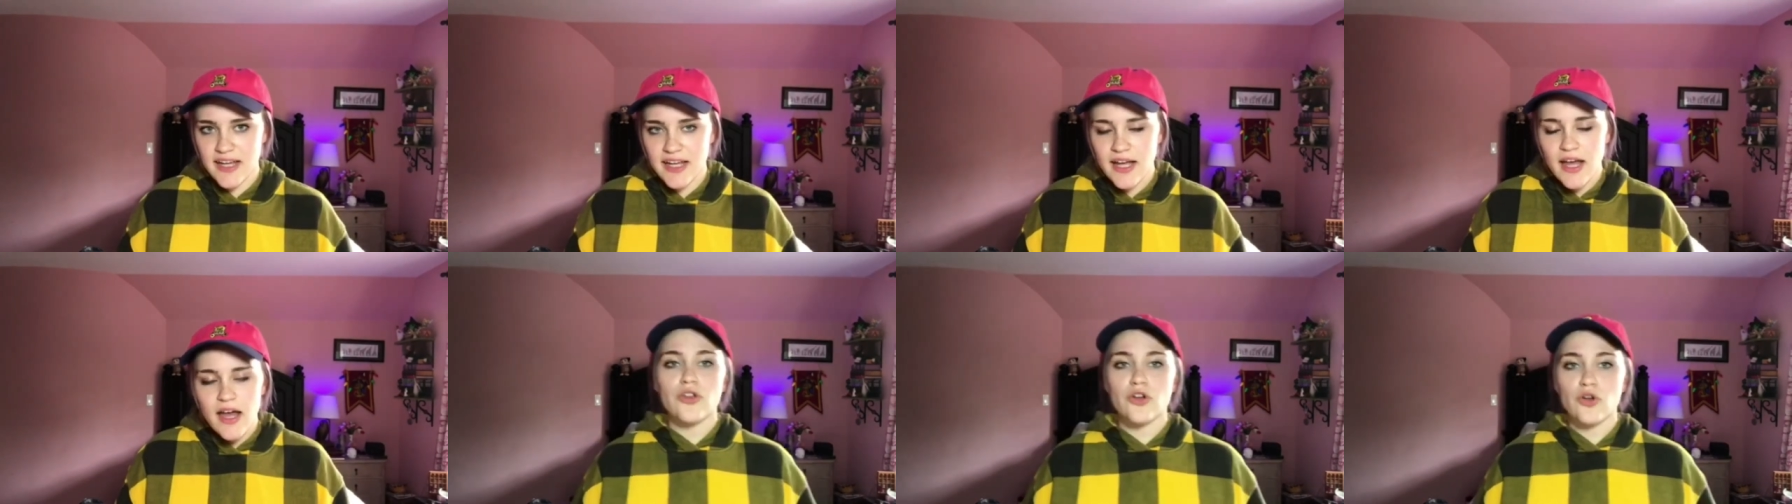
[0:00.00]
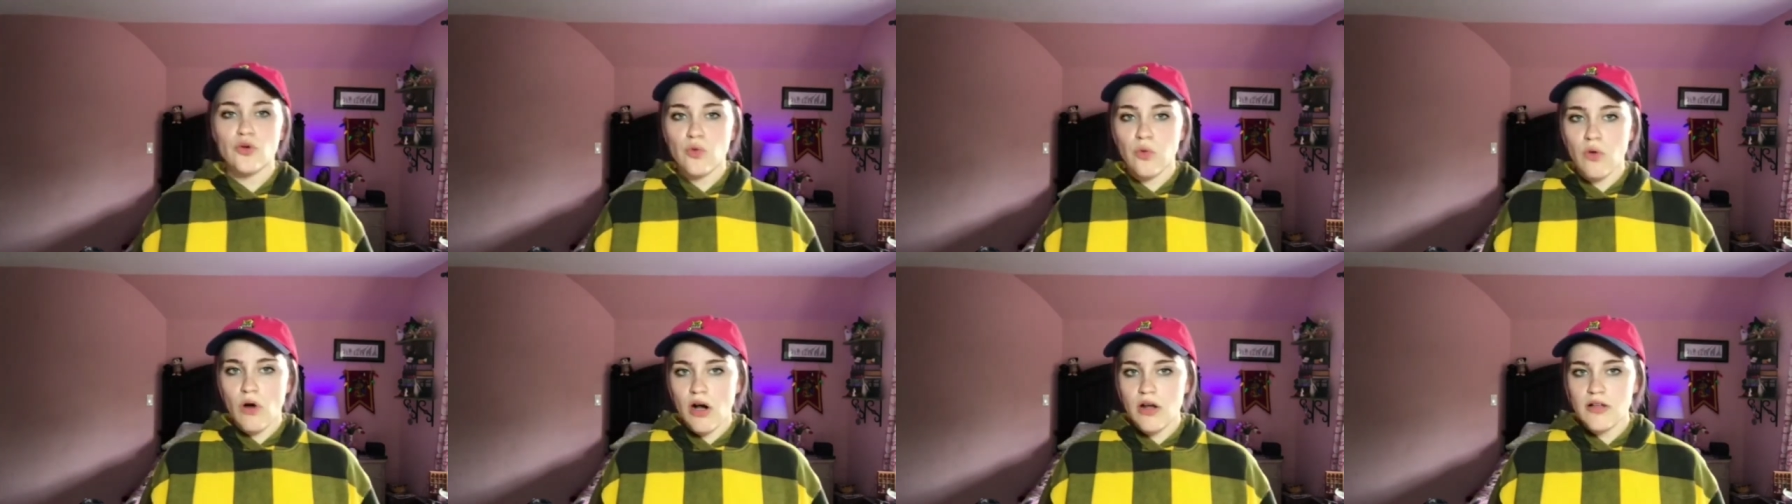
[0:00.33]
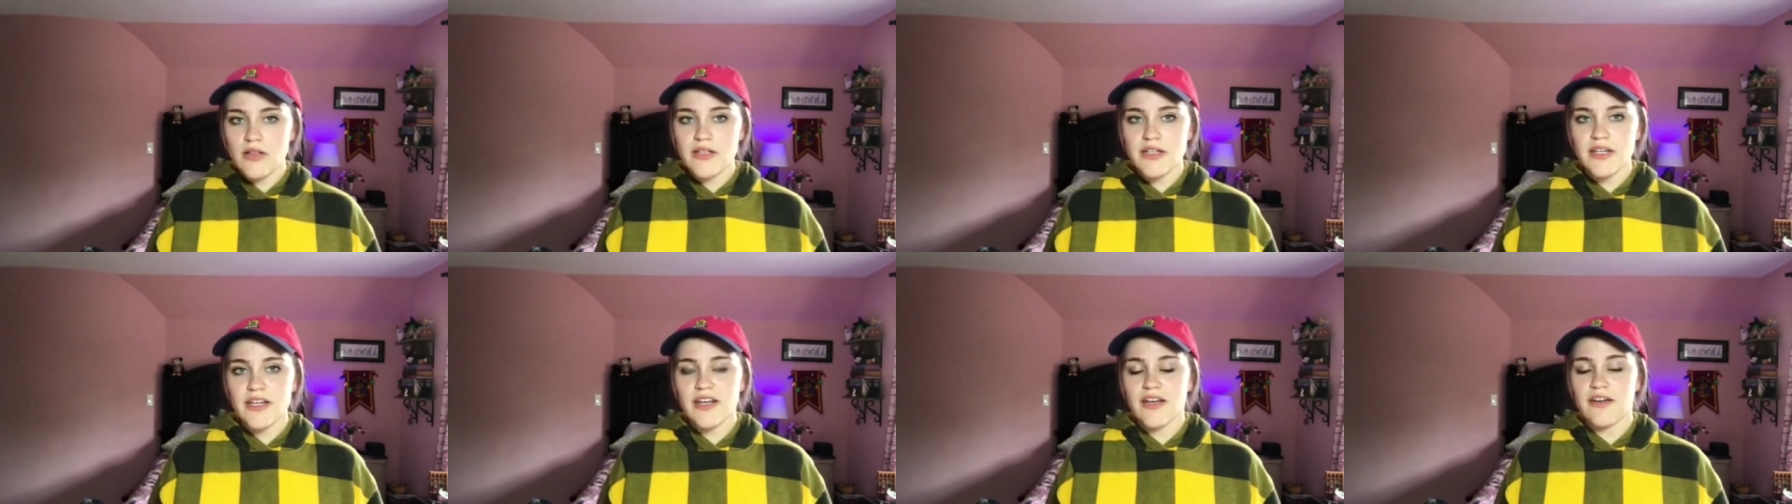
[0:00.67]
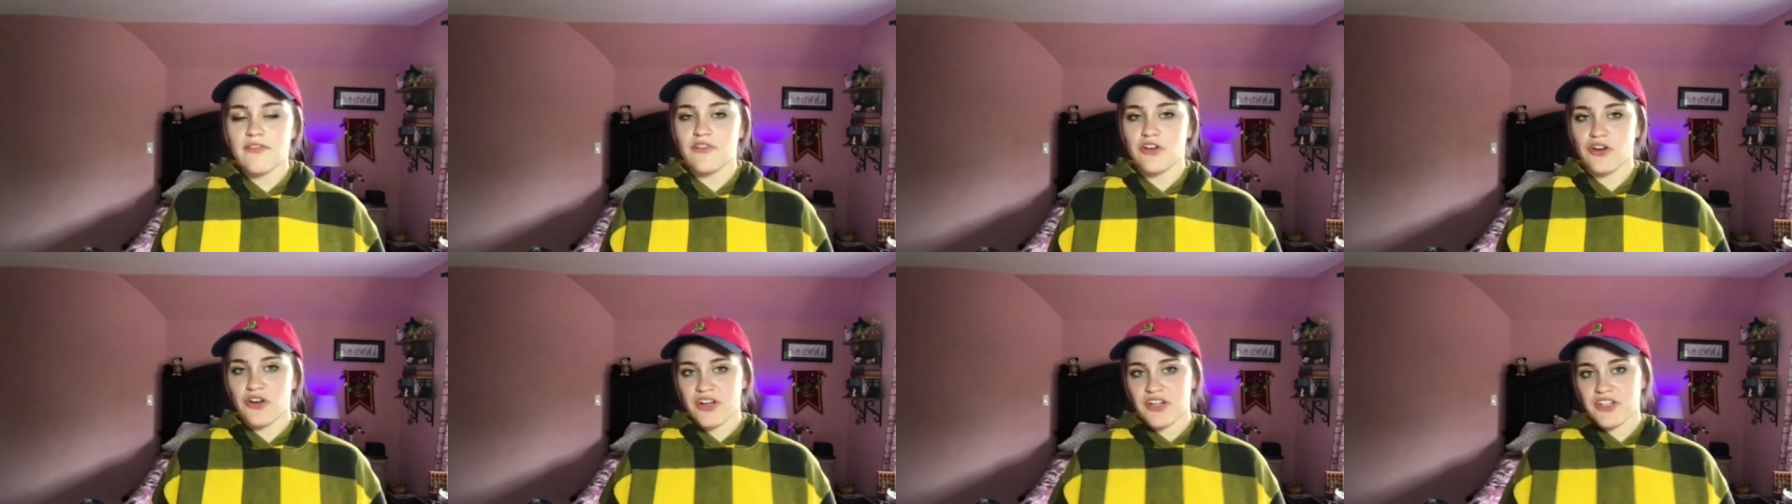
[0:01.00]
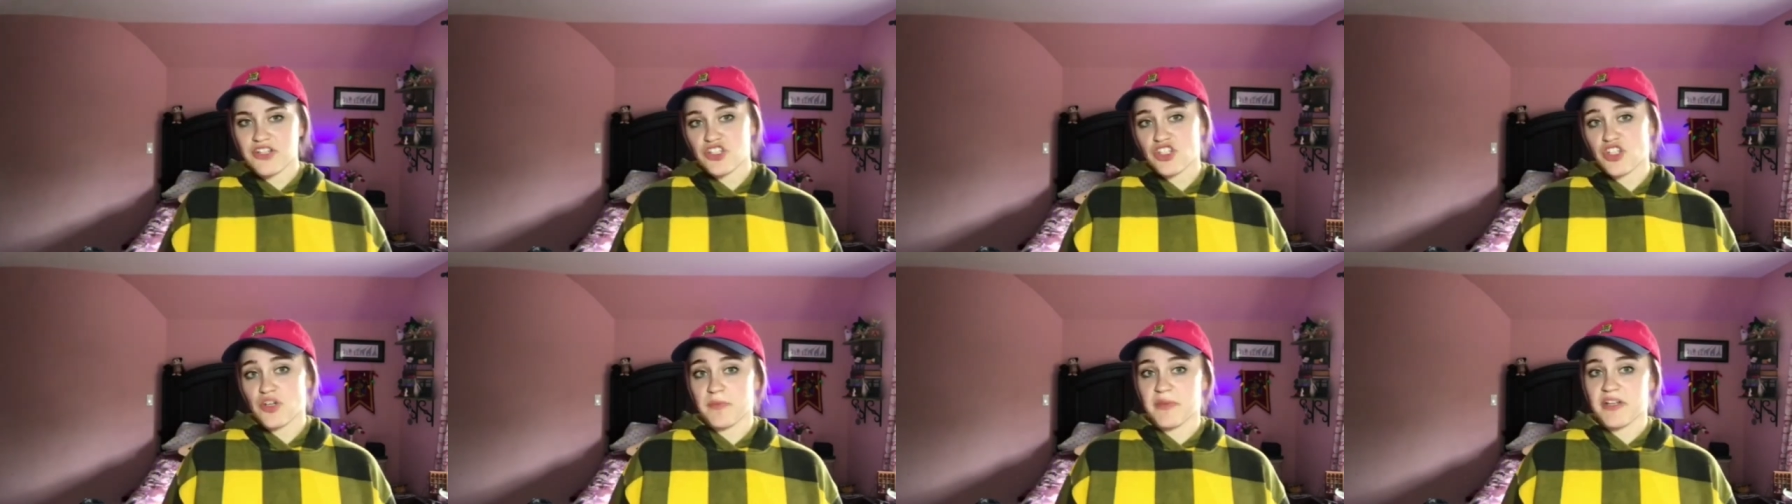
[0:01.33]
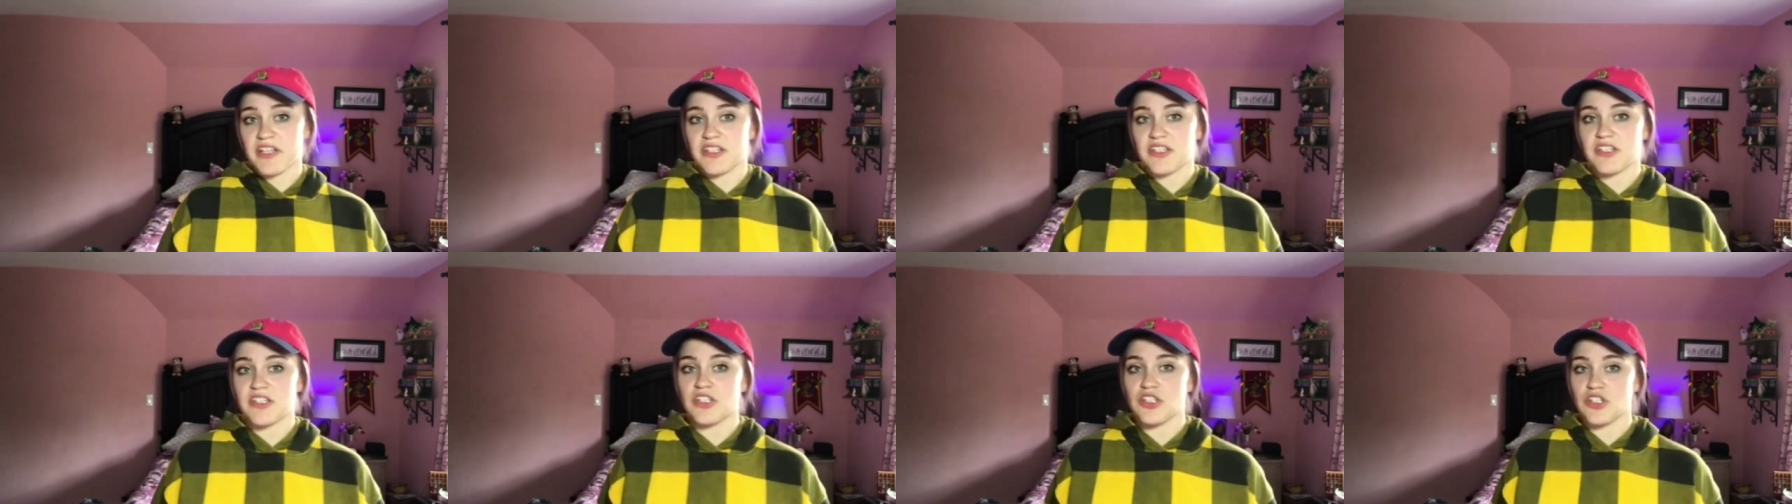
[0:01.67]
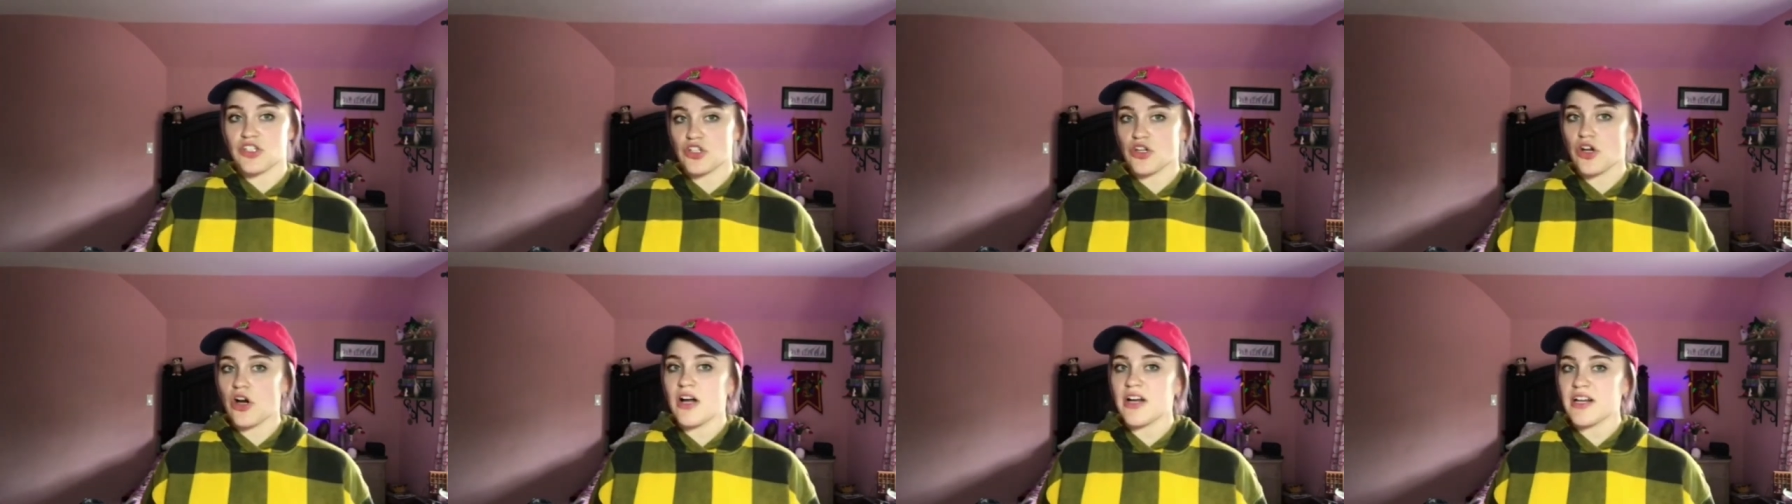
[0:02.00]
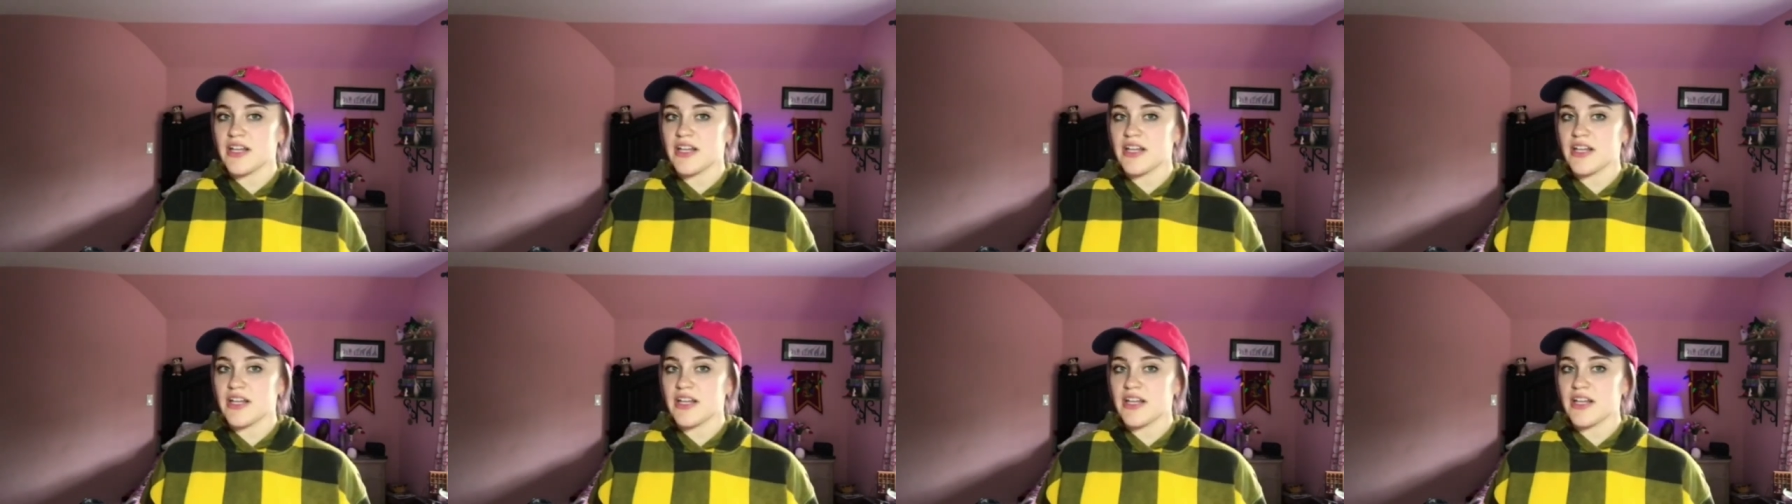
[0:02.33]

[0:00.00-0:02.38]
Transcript: the quality of your instruments does not